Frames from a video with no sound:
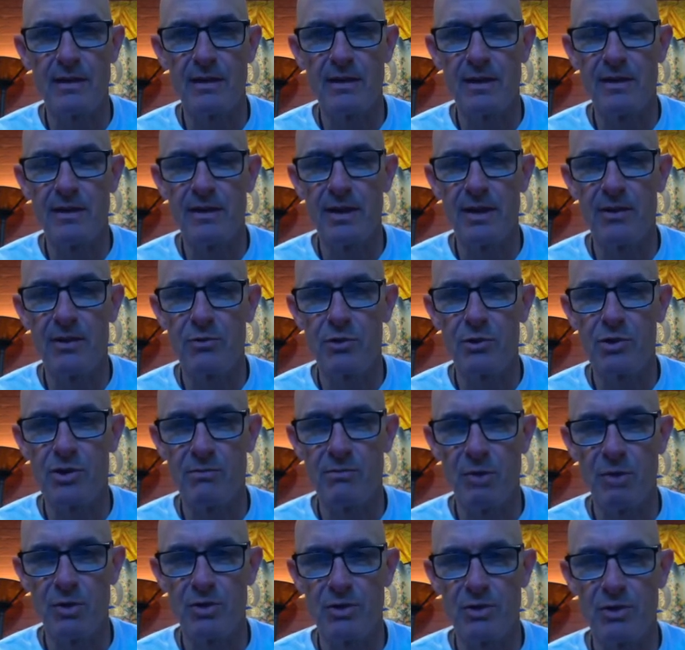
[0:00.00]
that it was the
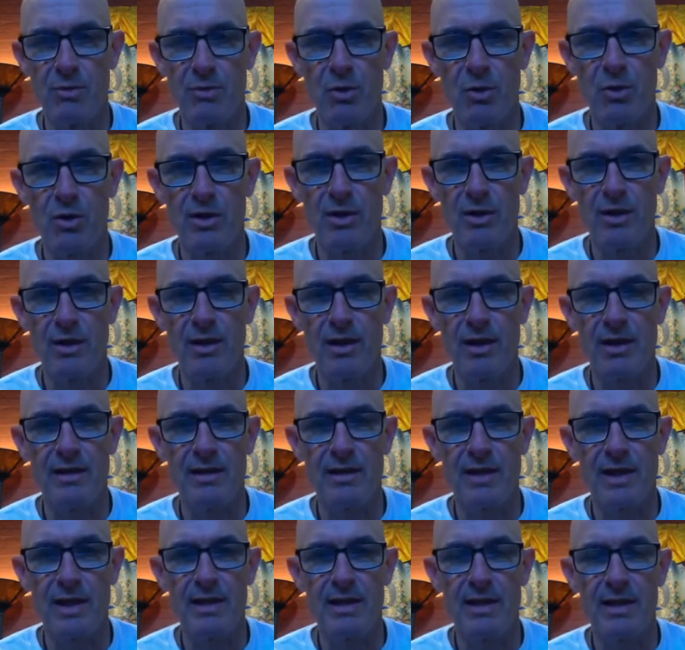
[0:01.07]
most important thing that
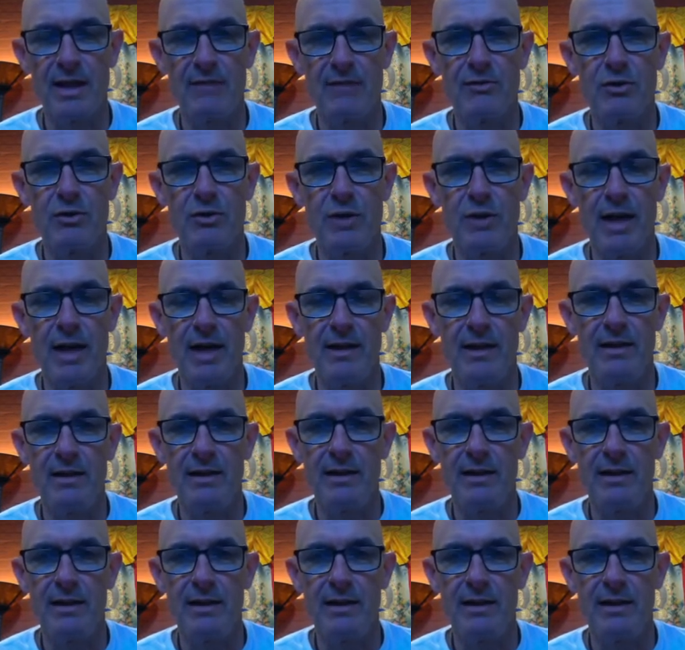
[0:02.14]
I'd ever read.